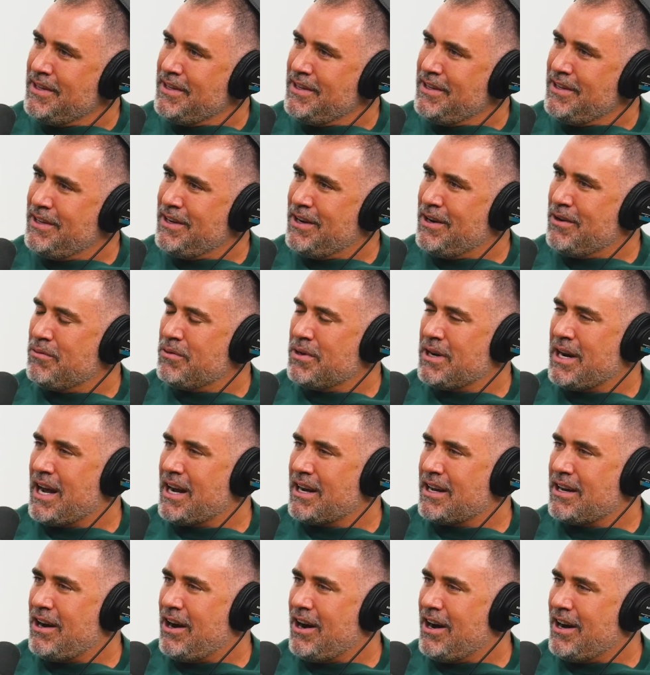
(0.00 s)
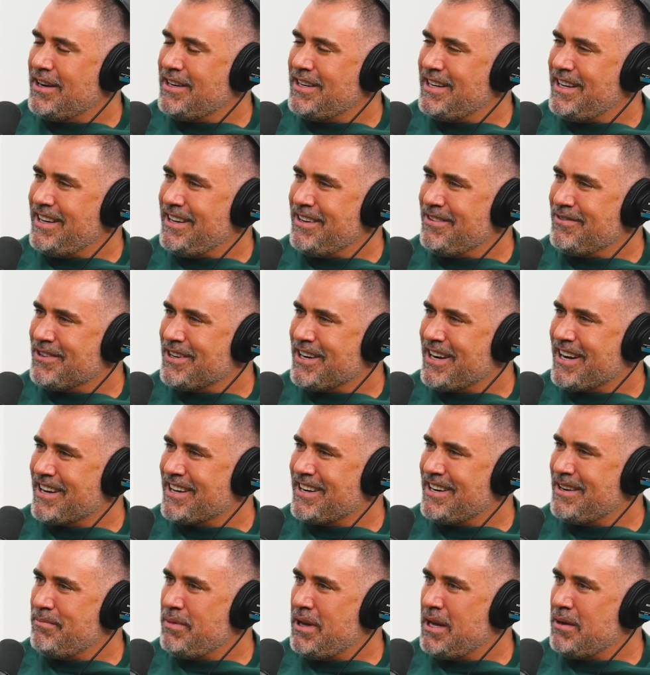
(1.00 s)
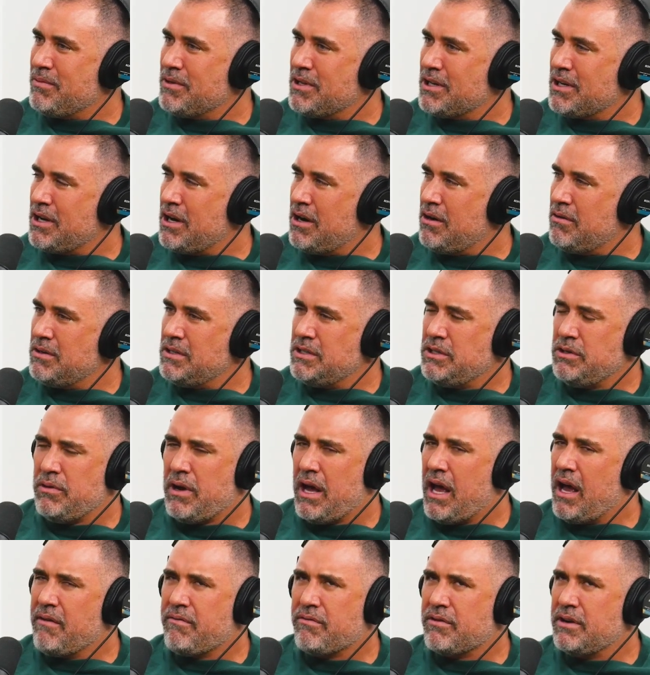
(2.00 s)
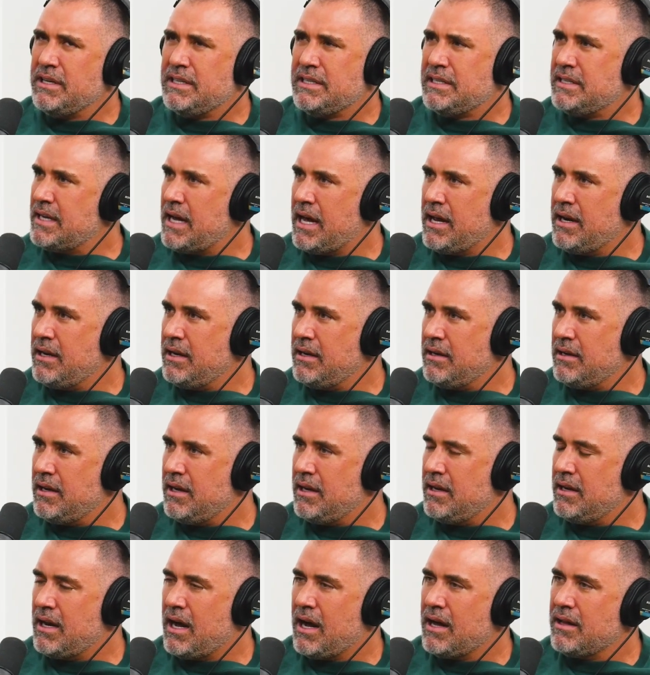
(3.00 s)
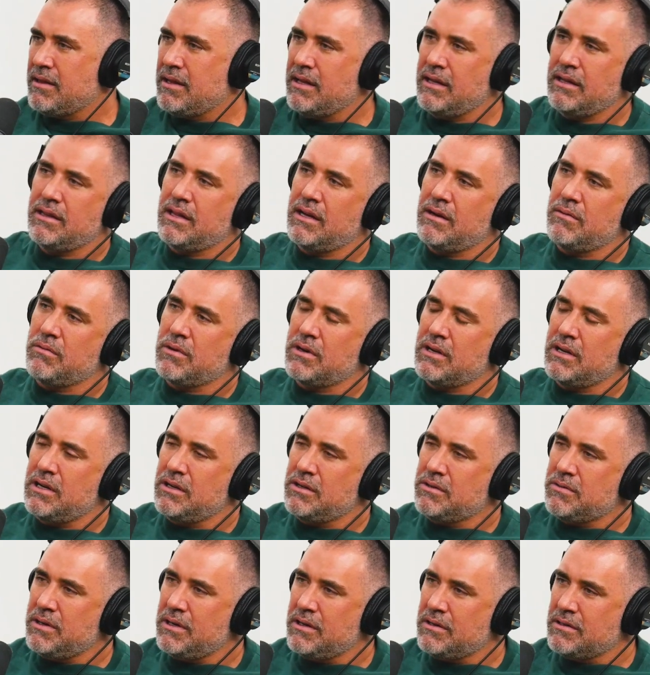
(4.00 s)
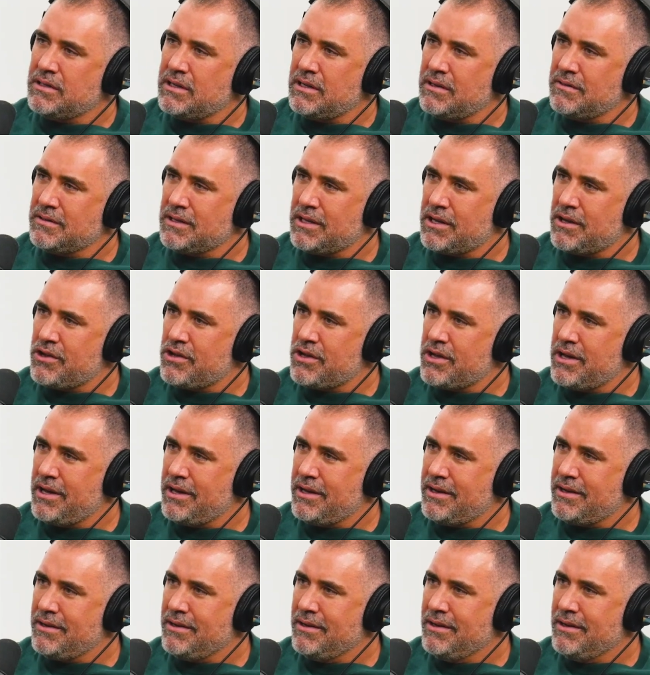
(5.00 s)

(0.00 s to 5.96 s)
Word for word: You know, we're not Gandhi. We're not going to be able to go into every setting and not think that we're going to treat ourselves like shit.